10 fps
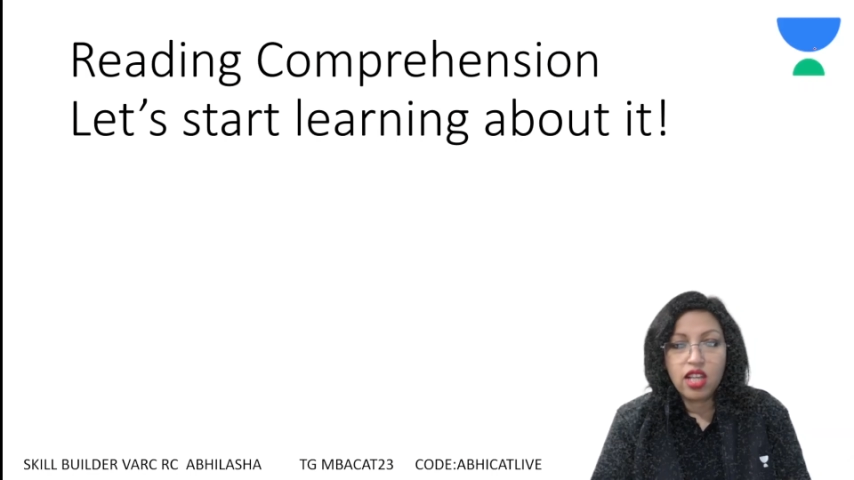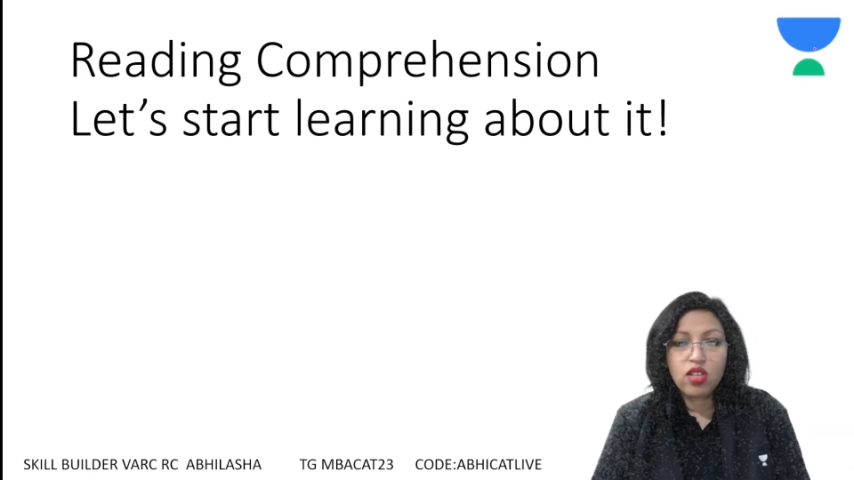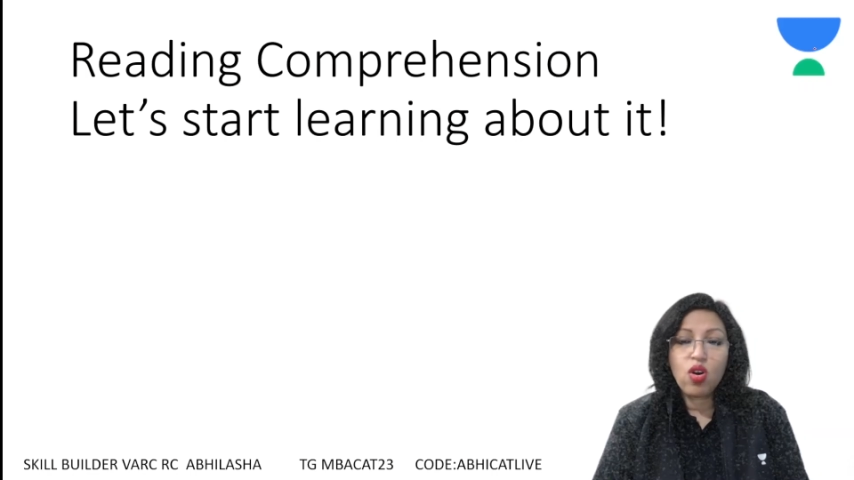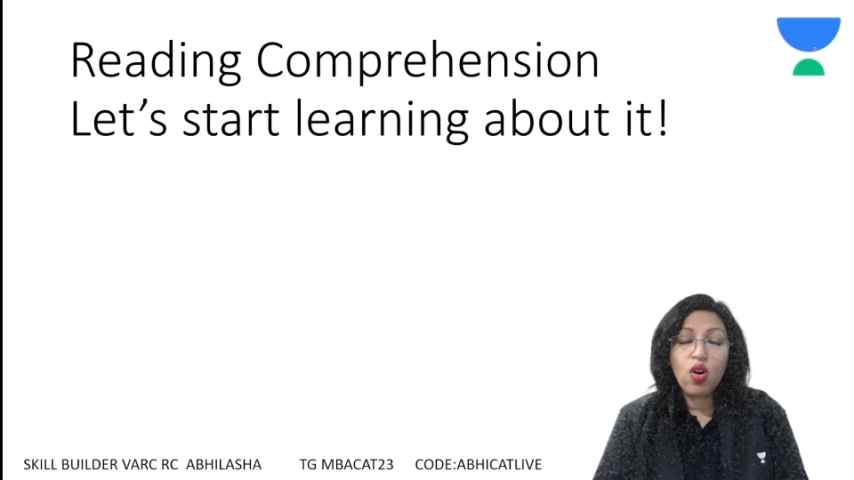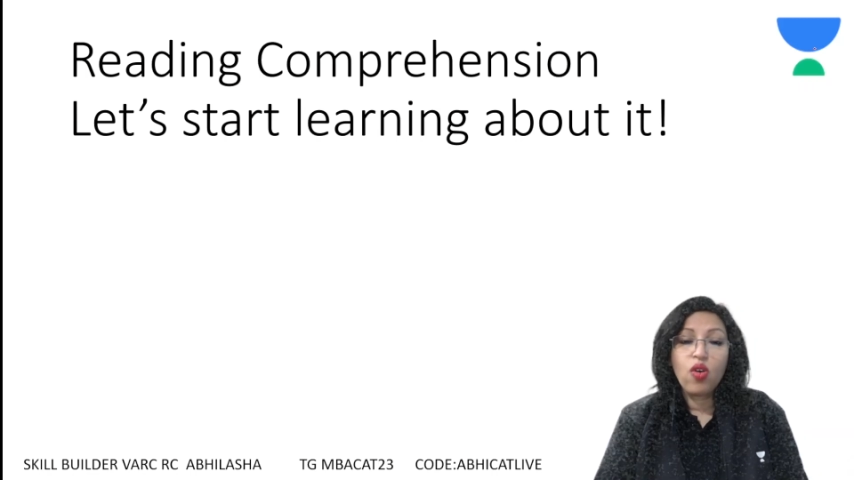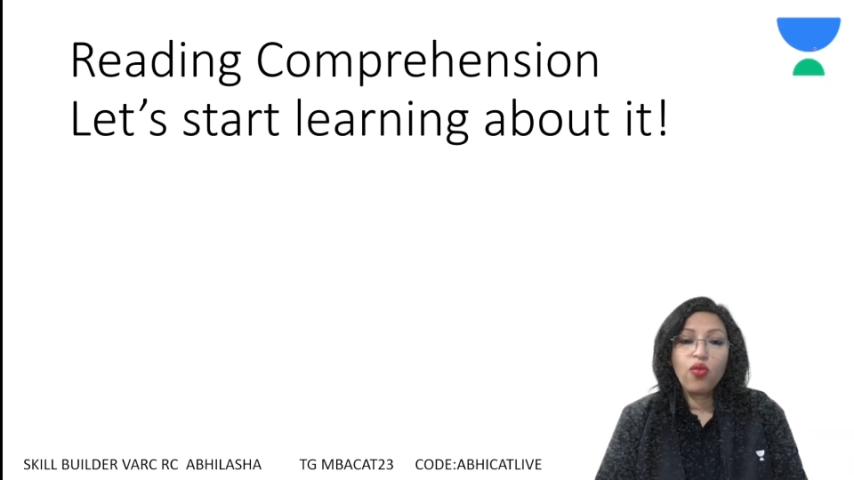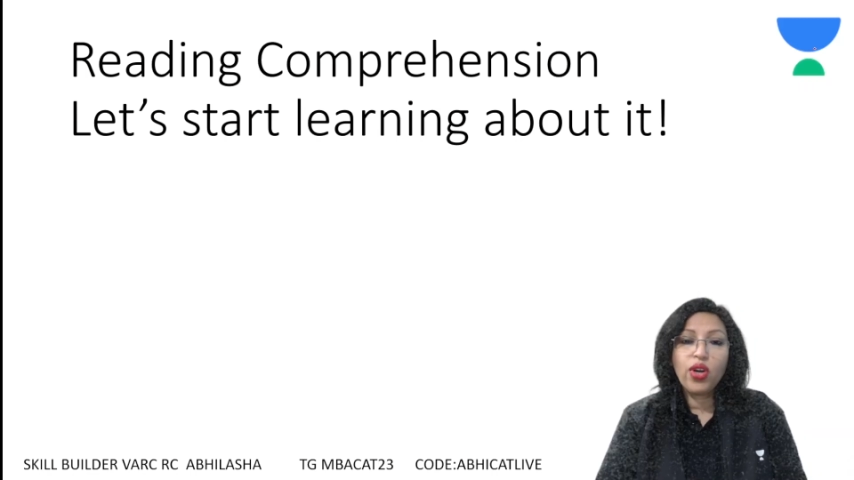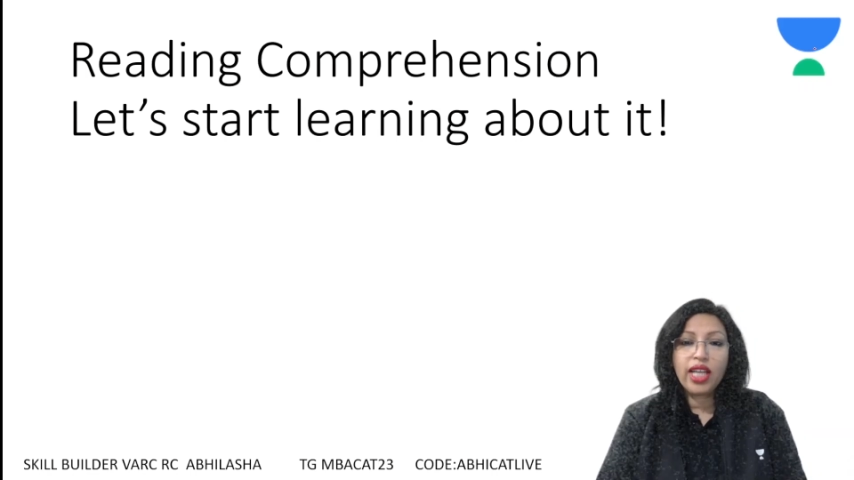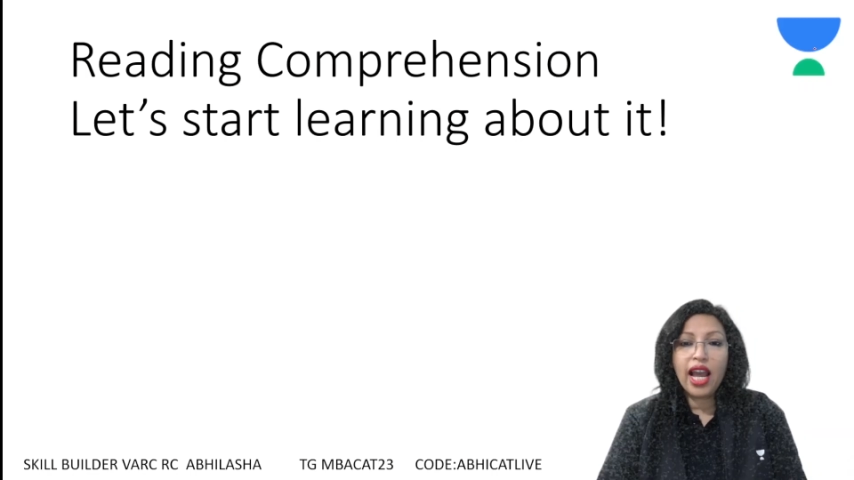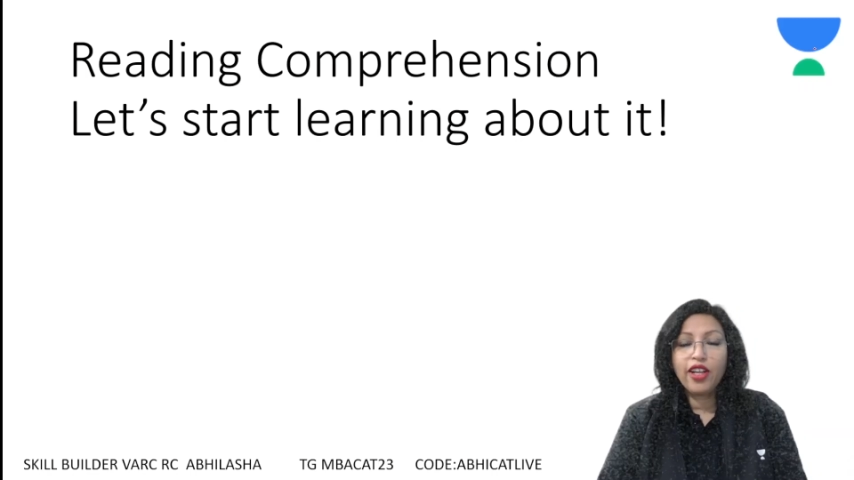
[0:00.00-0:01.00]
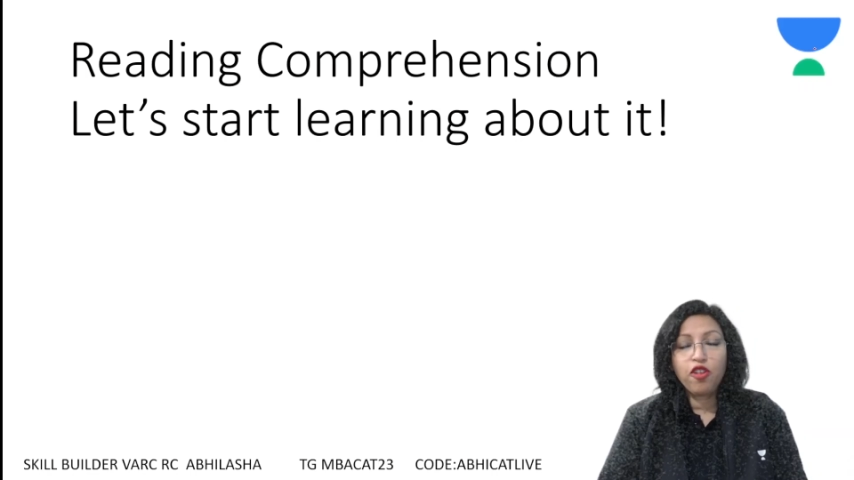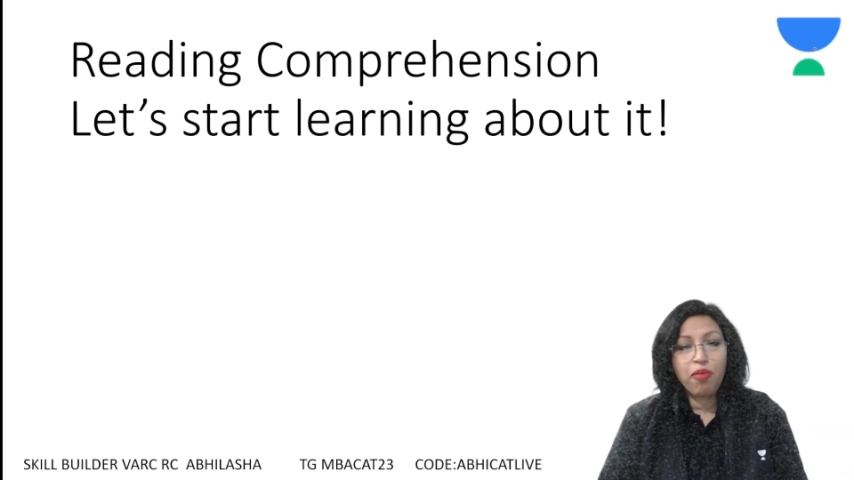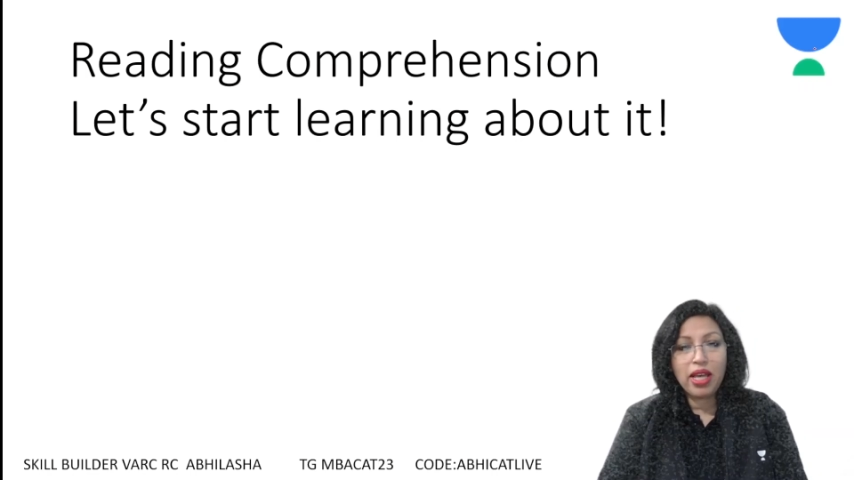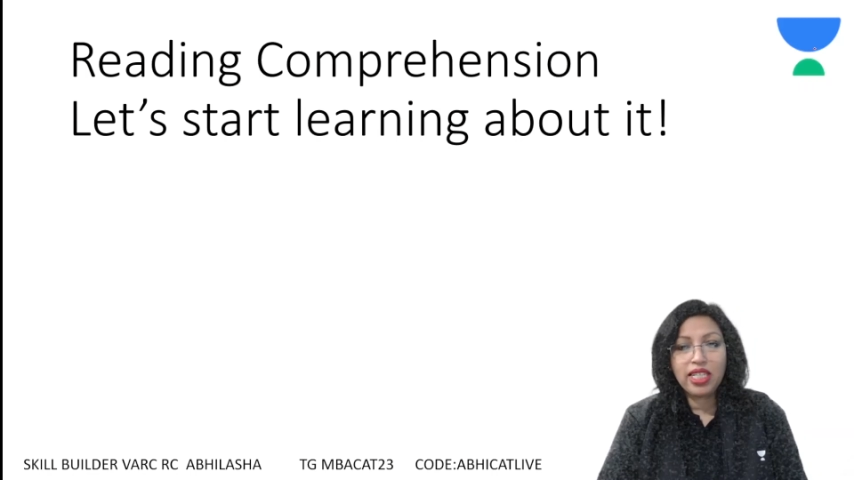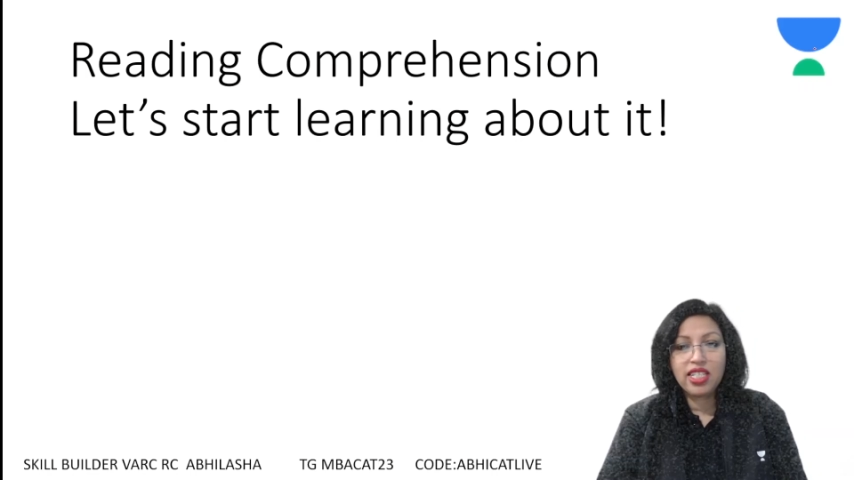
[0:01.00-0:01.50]
So, what kind
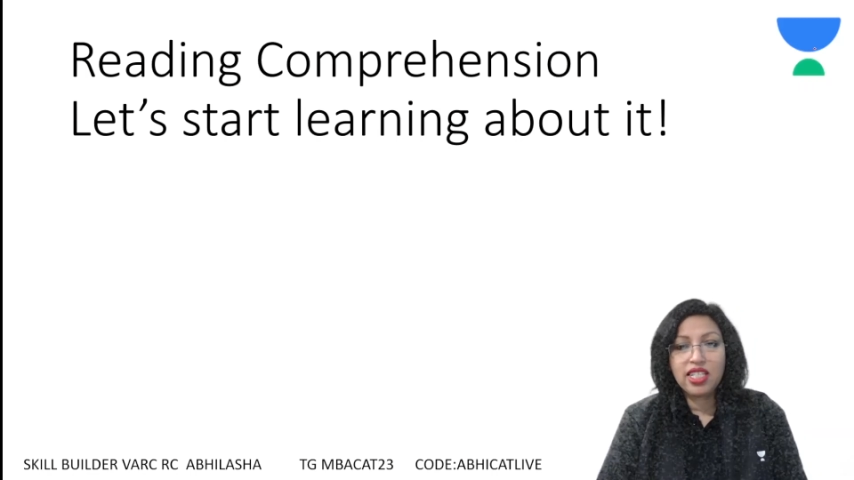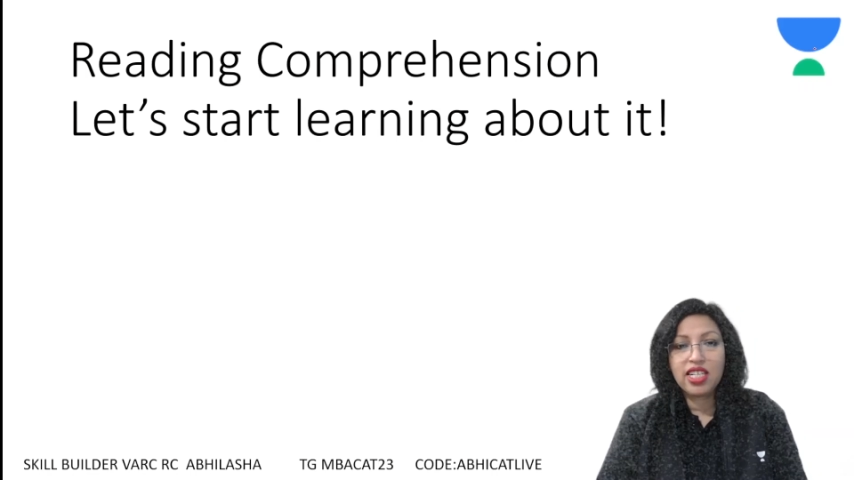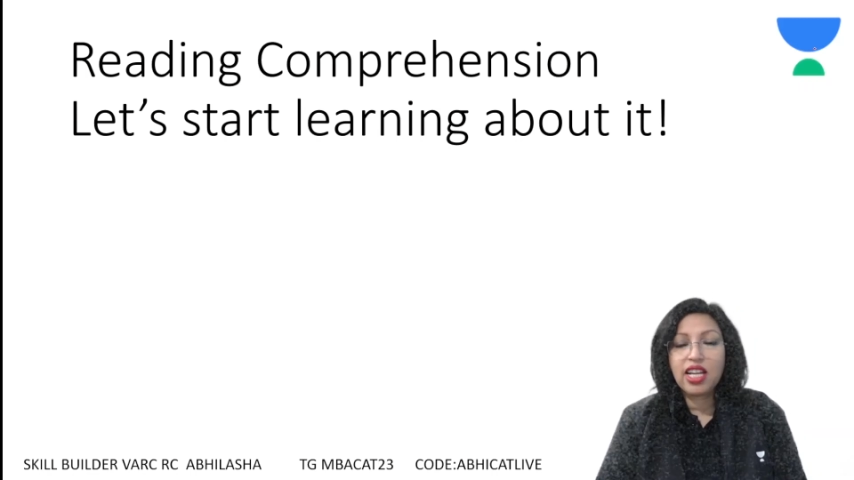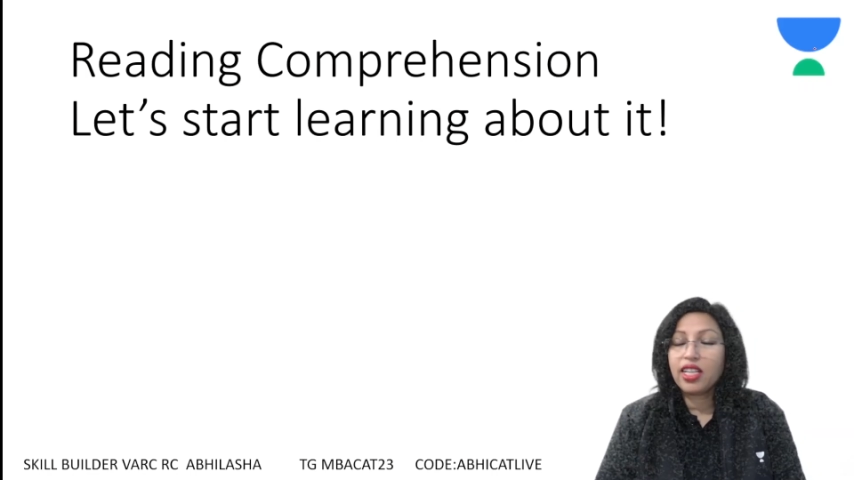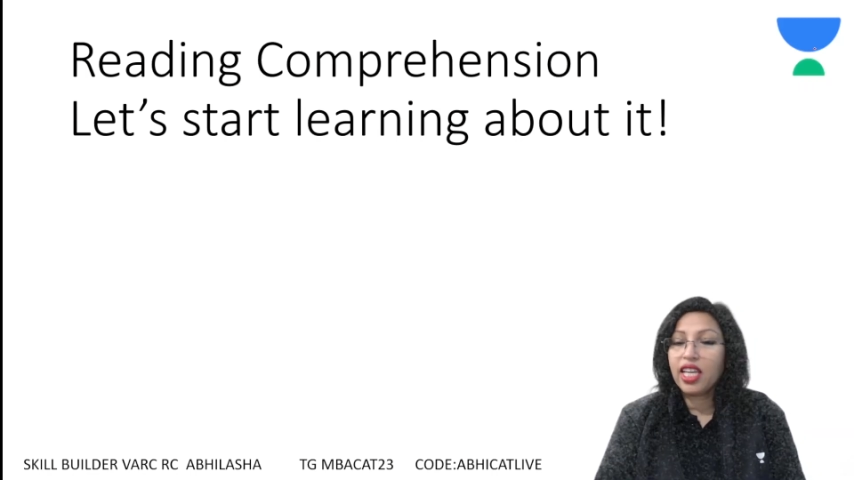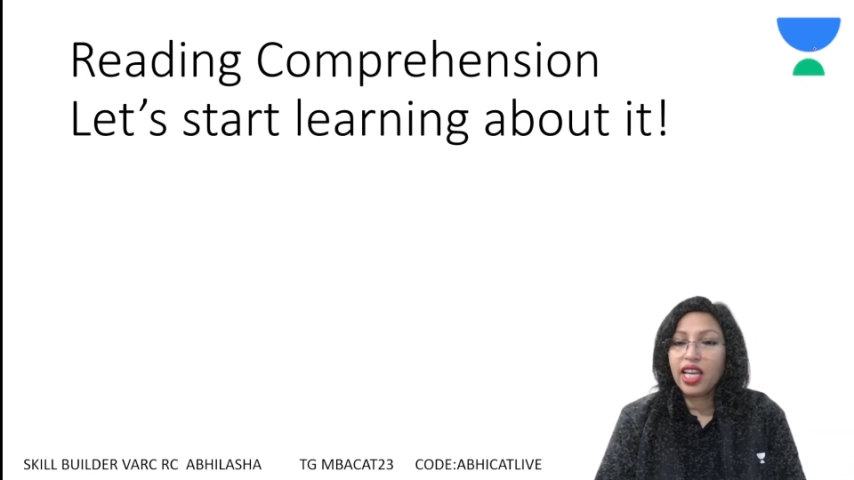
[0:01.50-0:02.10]
of passages are